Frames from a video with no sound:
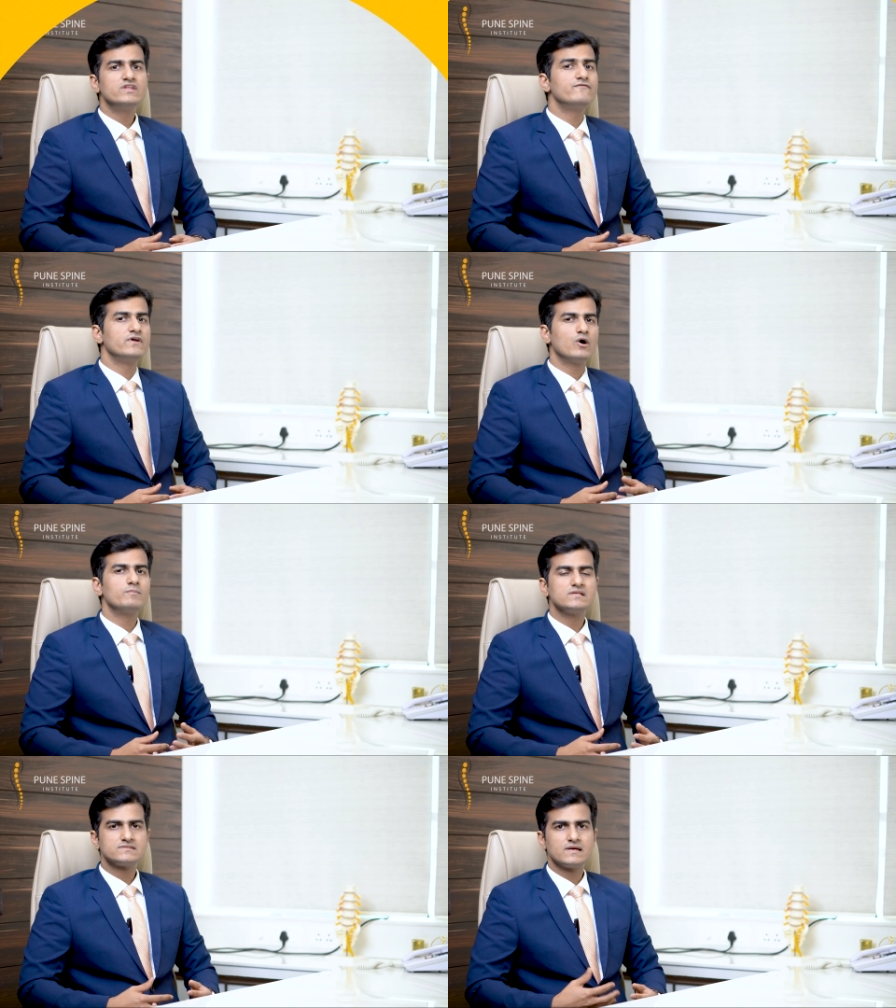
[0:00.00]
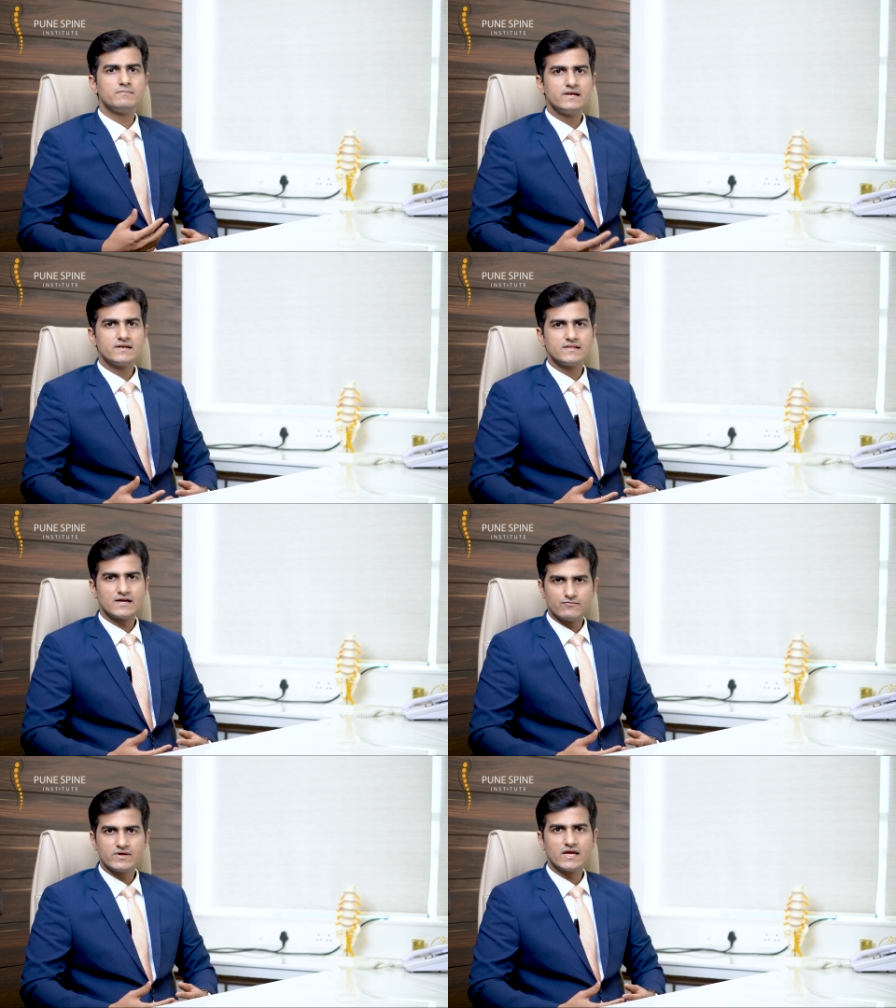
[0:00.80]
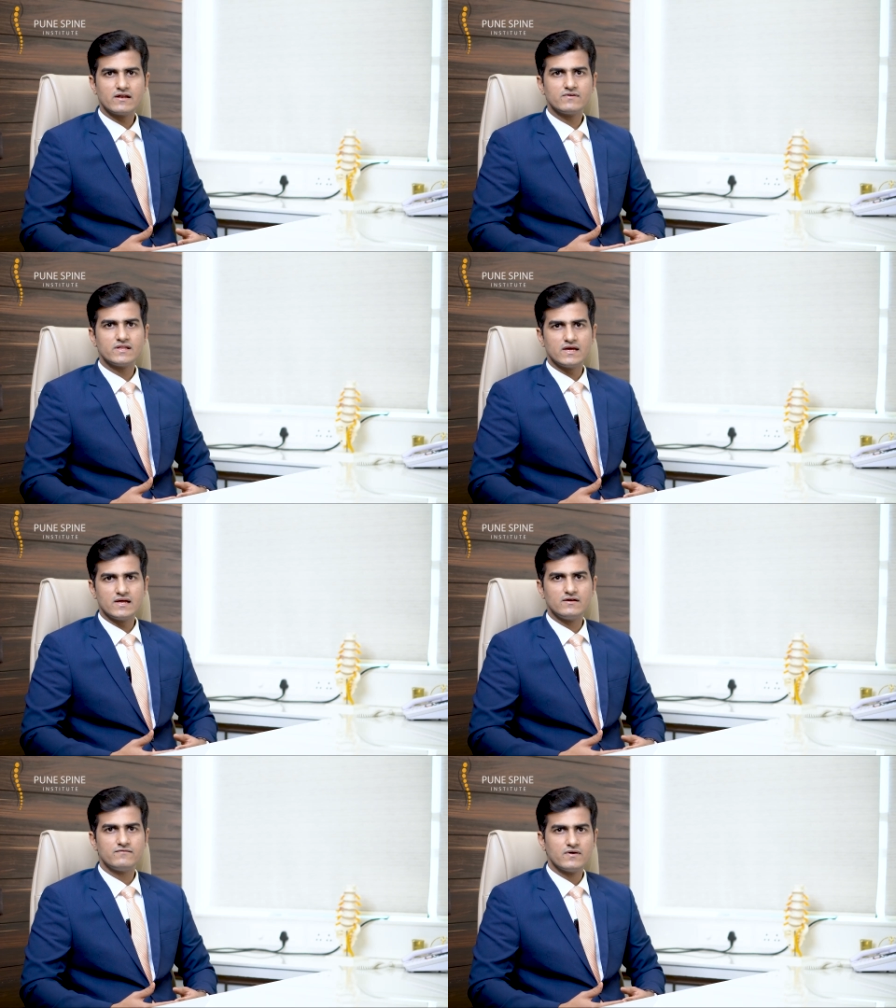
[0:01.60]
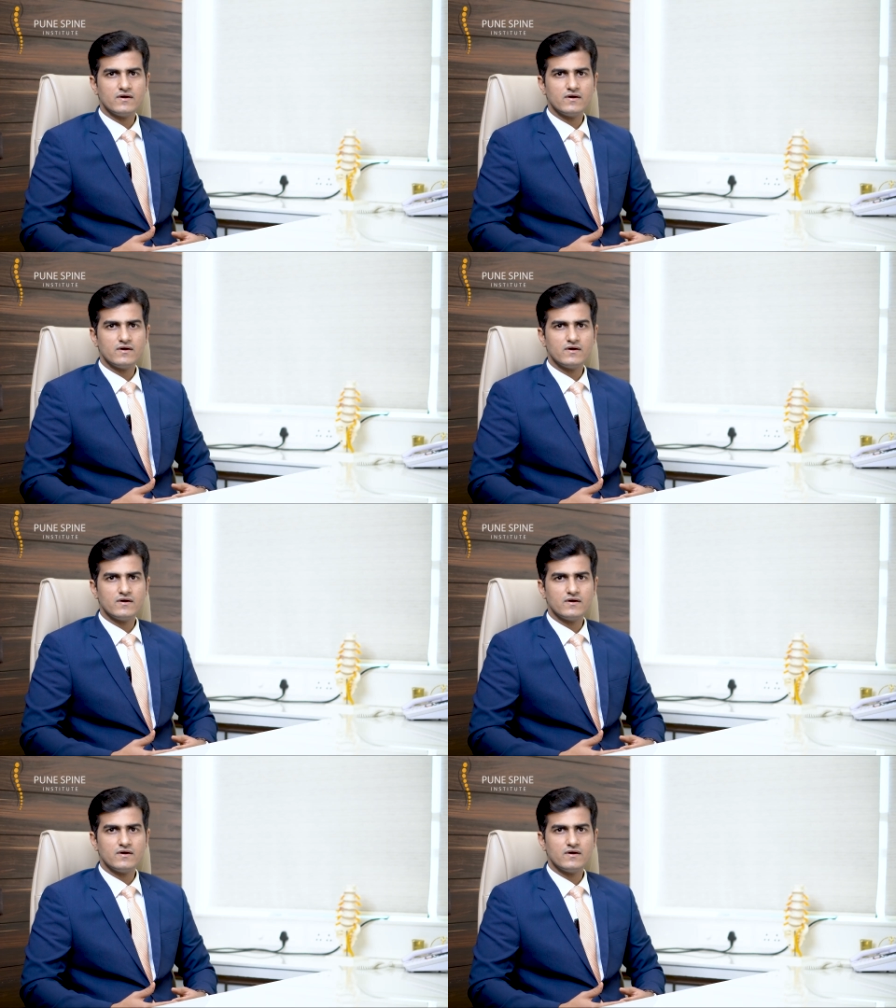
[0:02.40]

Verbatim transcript: the phenomenal stability that we gain with ALIF,